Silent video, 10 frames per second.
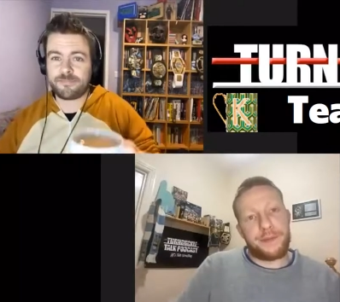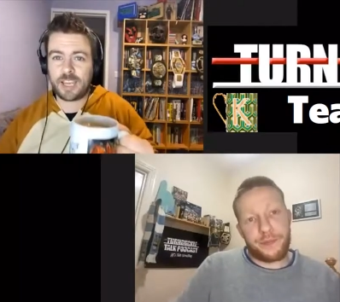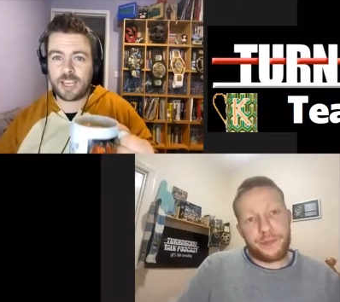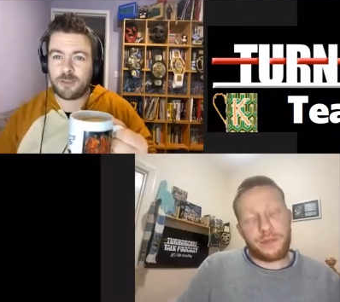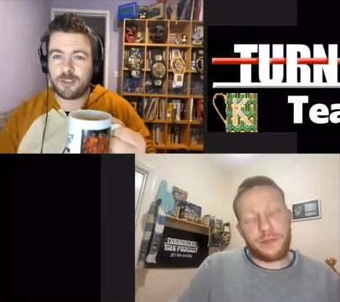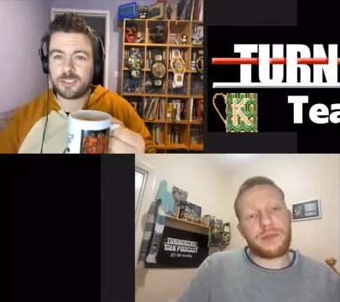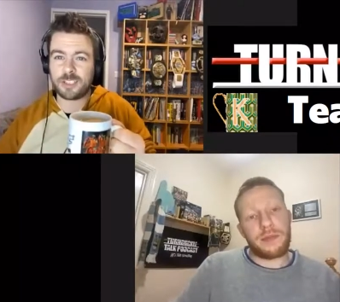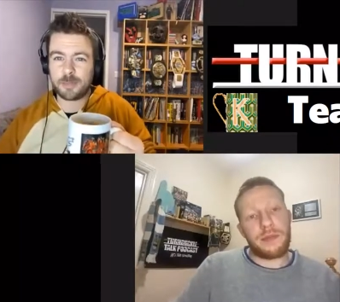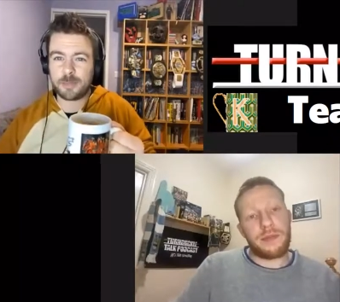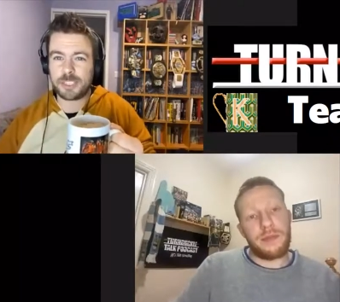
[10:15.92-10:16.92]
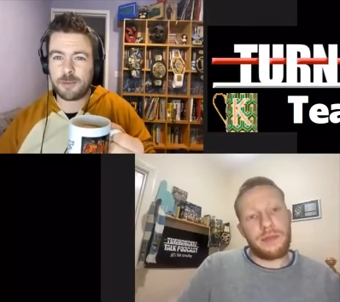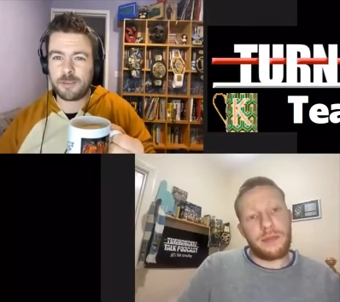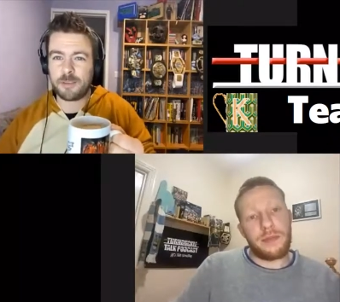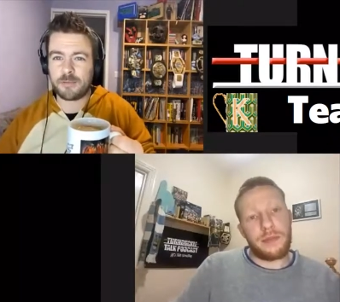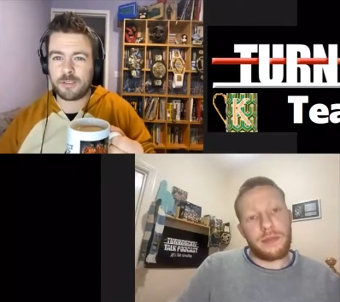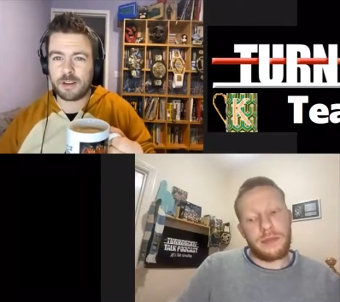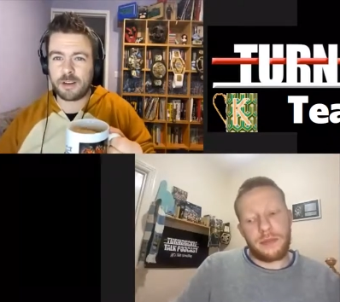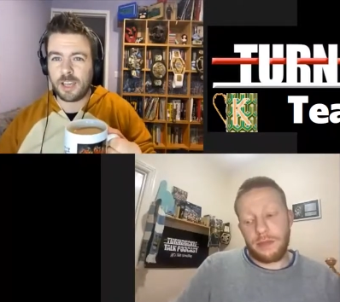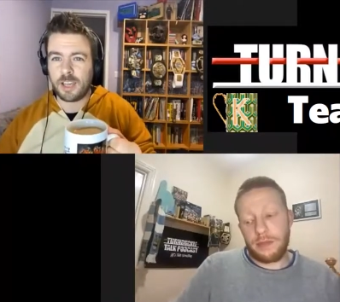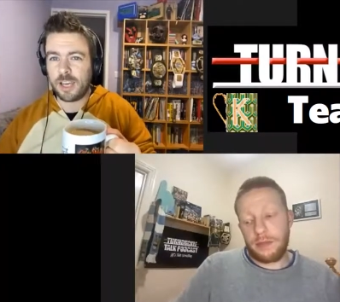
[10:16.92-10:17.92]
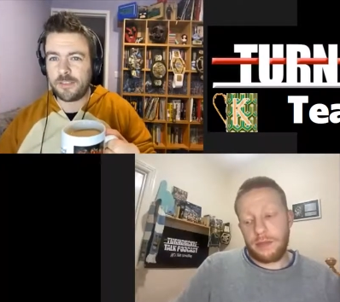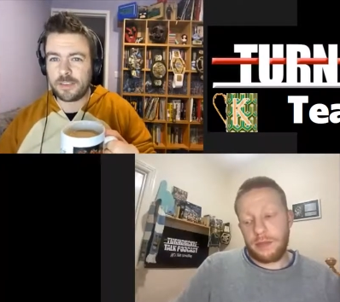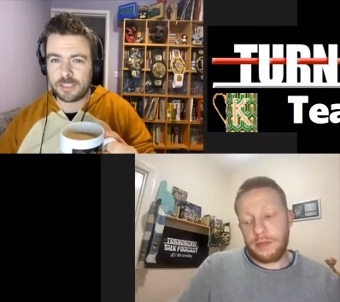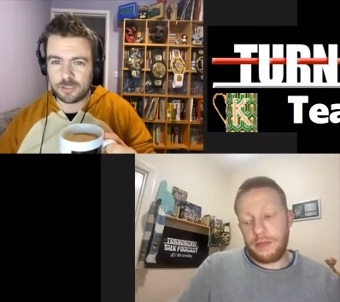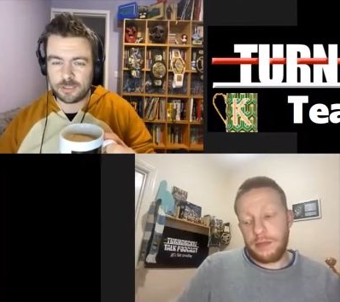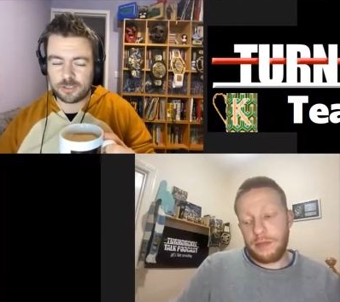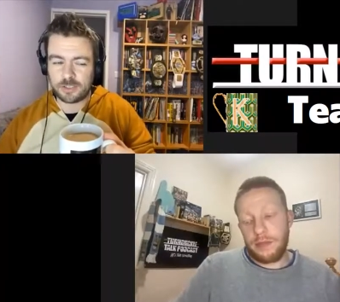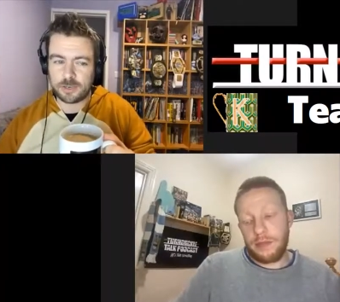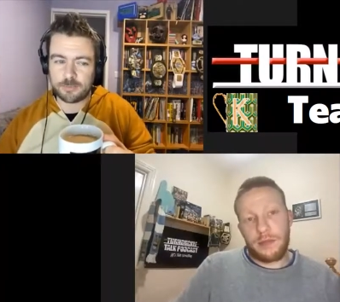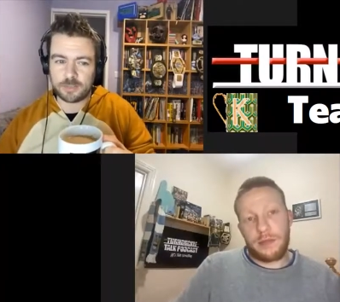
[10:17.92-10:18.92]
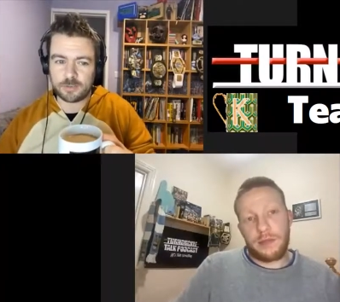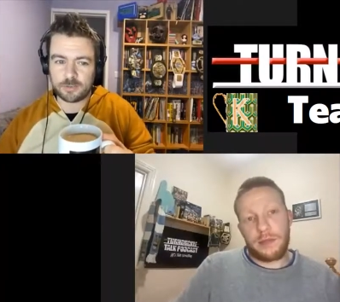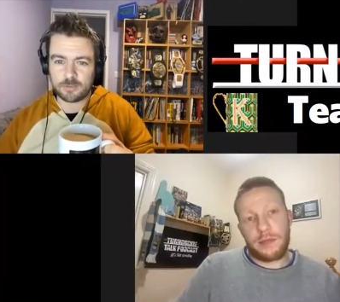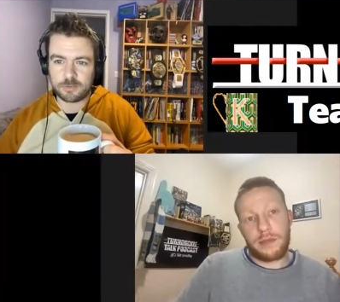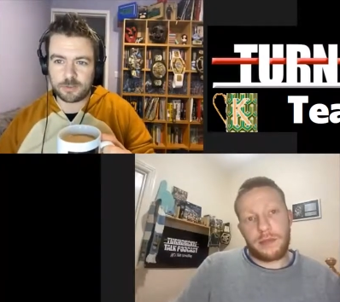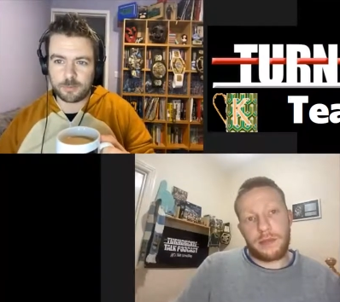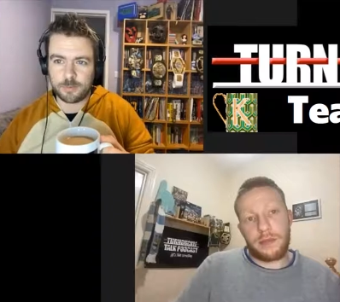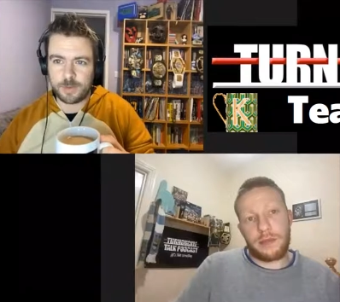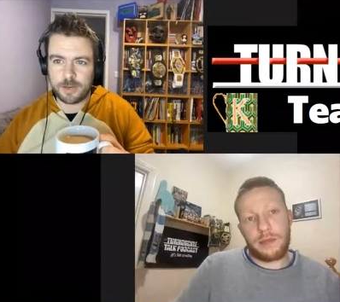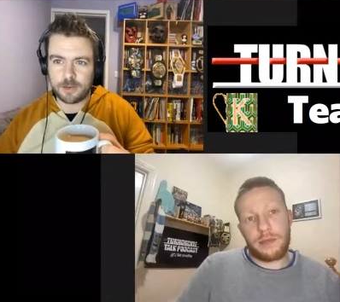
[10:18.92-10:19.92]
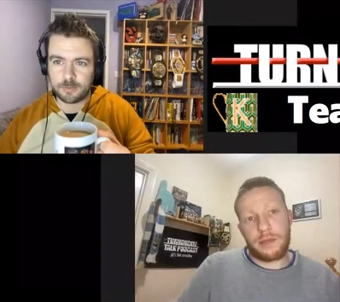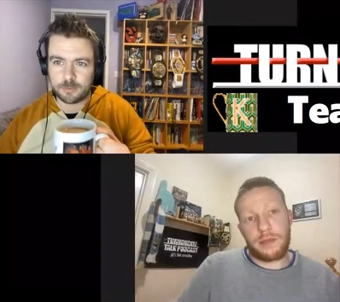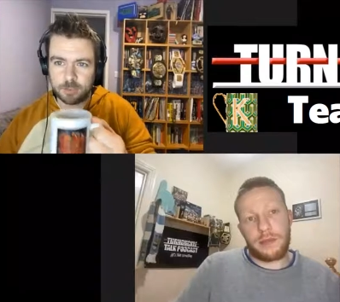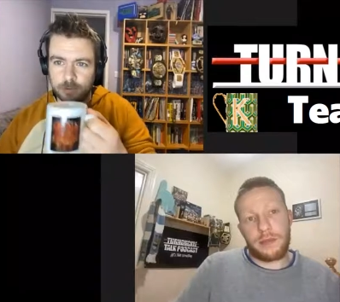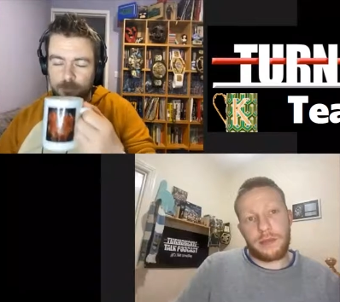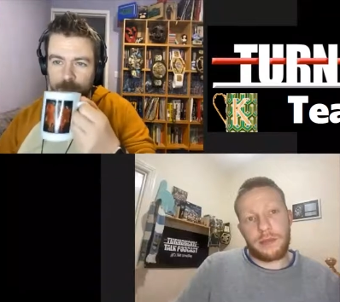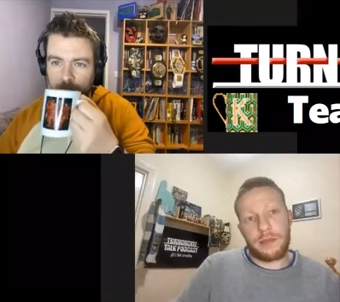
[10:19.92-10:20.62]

Speaker 1: how long is he going to be champion for? I think he's just champion until someone better comes along.